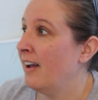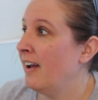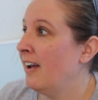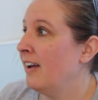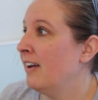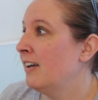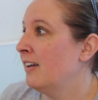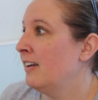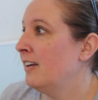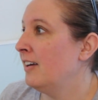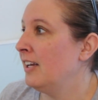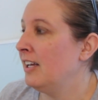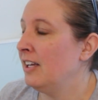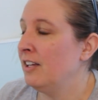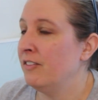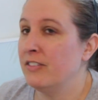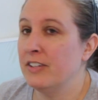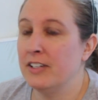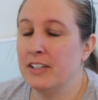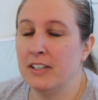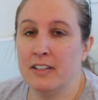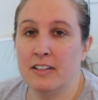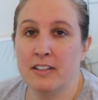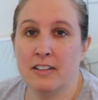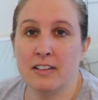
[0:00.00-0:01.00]
and
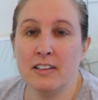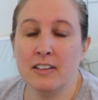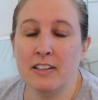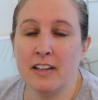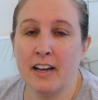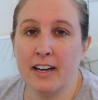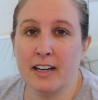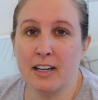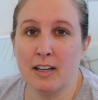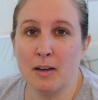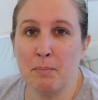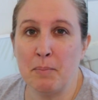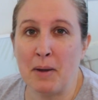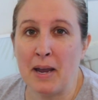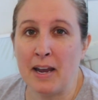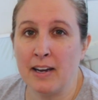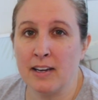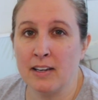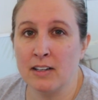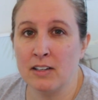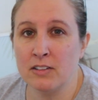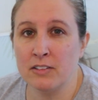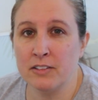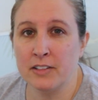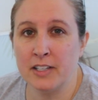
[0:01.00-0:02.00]
even like a
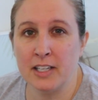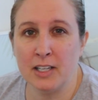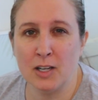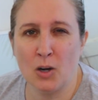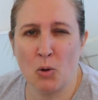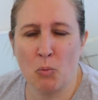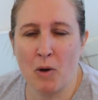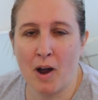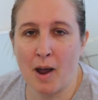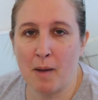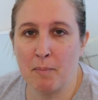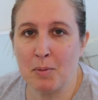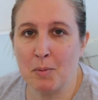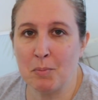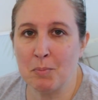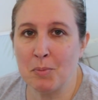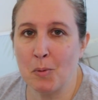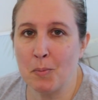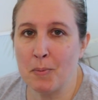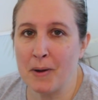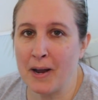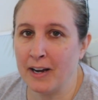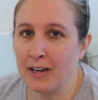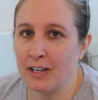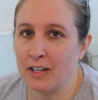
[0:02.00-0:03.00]
paneling, a
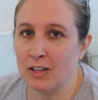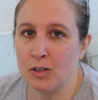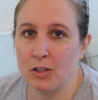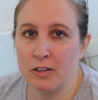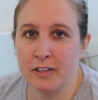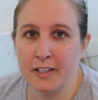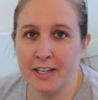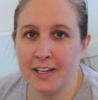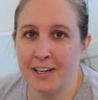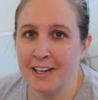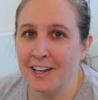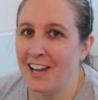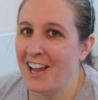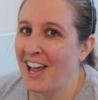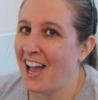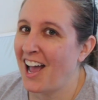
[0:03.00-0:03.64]
wipeable paneling.